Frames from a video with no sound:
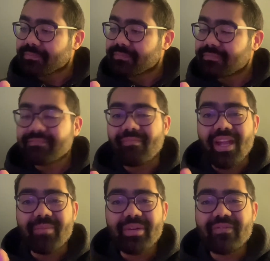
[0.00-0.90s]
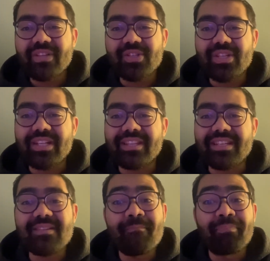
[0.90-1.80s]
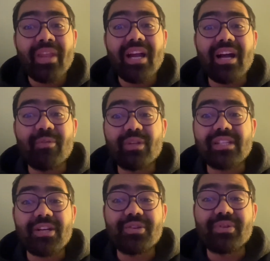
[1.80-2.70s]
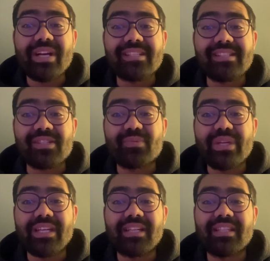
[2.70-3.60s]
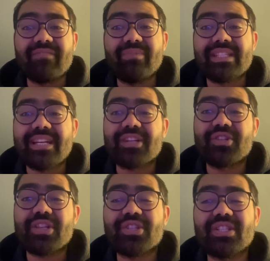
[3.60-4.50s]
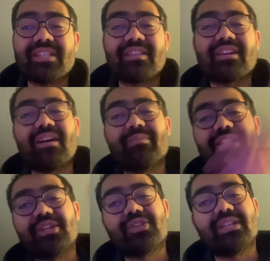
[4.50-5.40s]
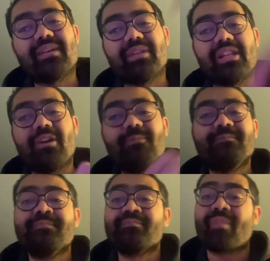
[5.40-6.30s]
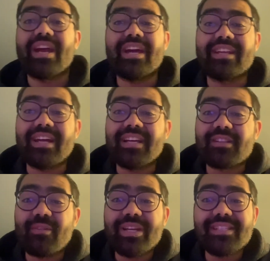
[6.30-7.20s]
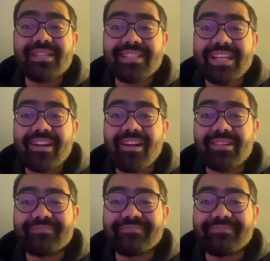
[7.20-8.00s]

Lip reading: I'm going to finish eating this. I will talk to you guys next week. Leave me snack suggestions in the comment section down below. And as always, snack on.